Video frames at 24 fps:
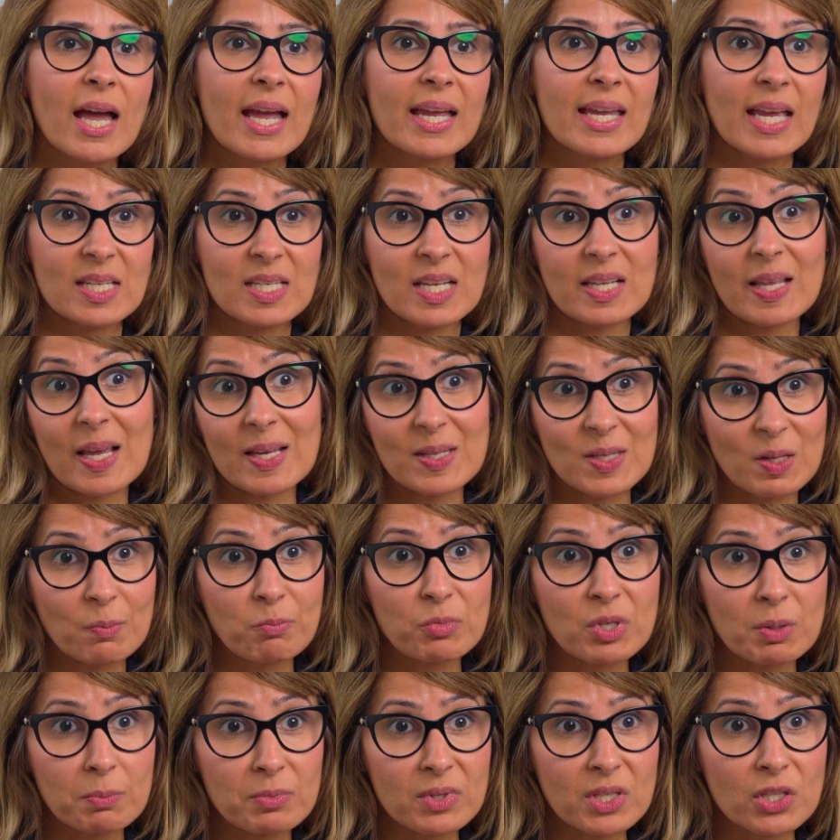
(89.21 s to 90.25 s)
getting their
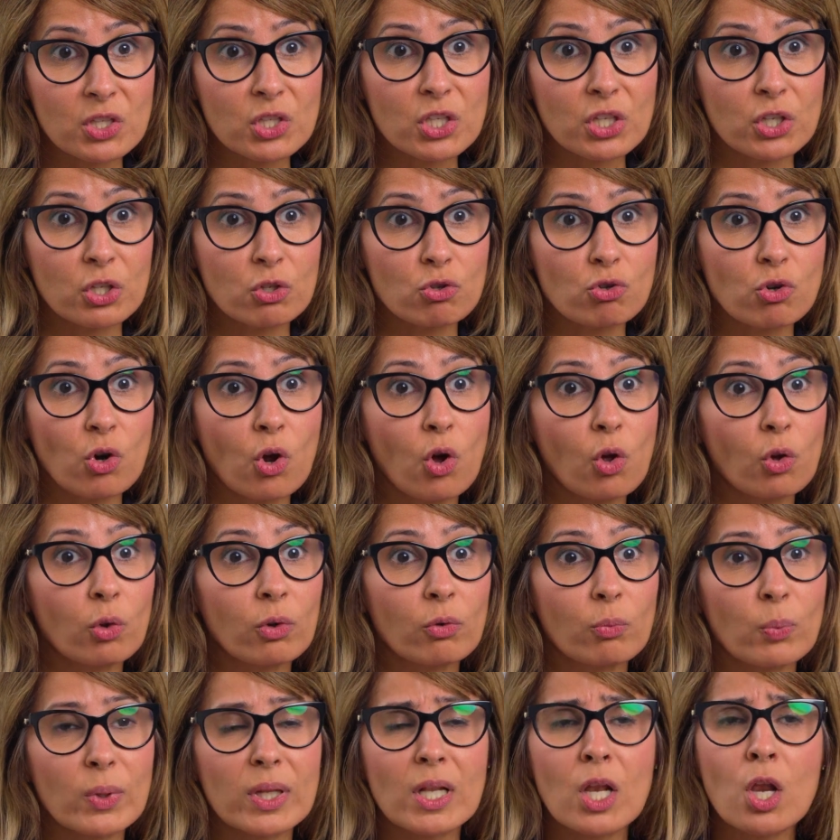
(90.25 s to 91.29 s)
symptoms under control
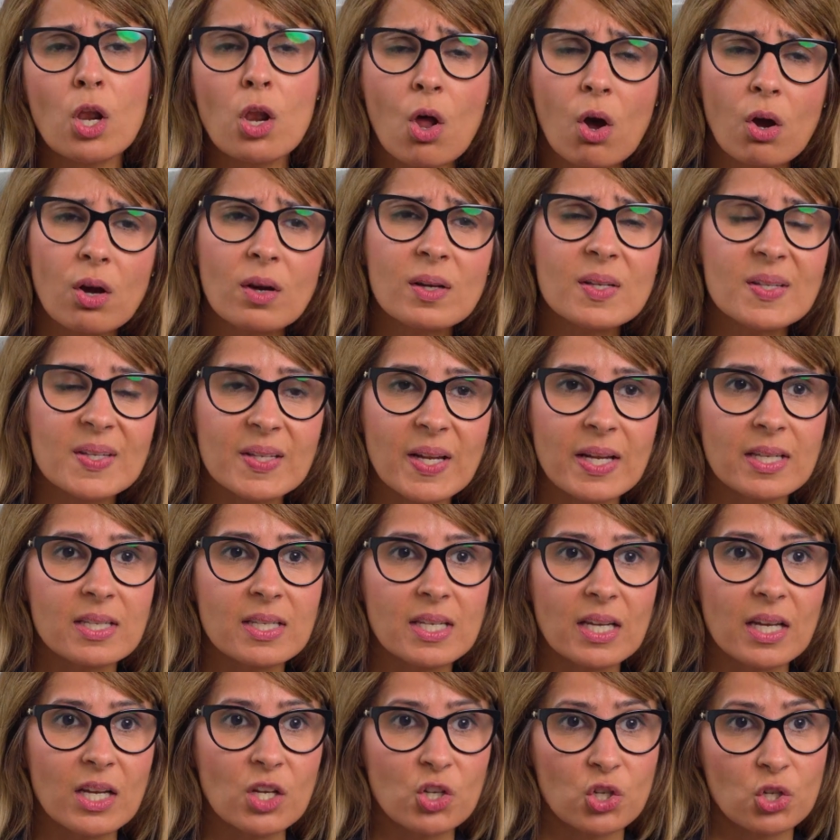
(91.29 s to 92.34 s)
with
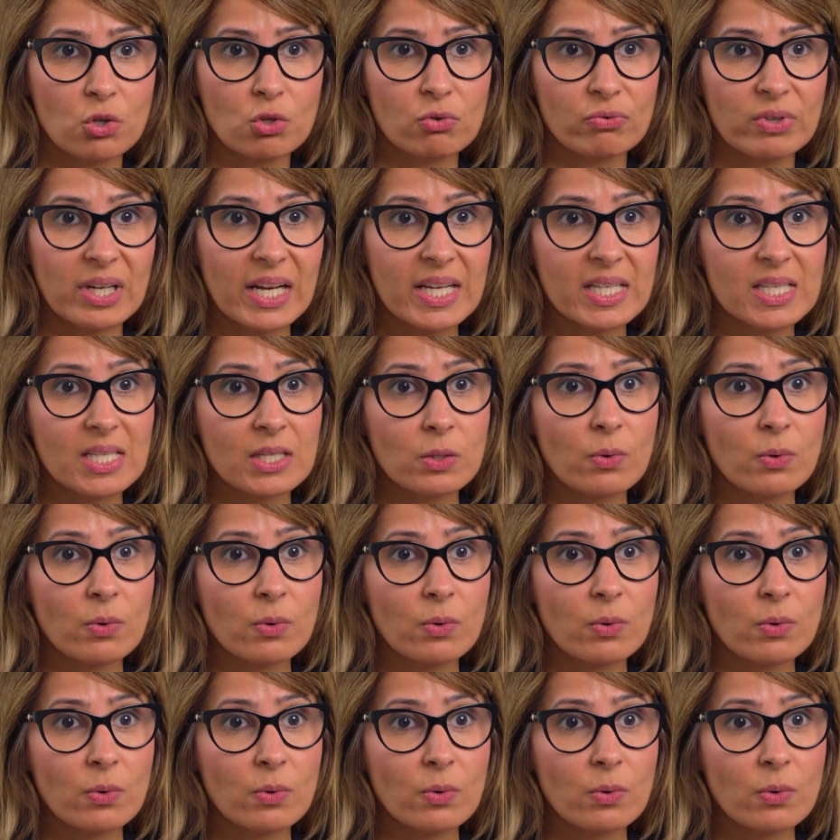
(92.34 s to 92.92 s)
long-standing issues related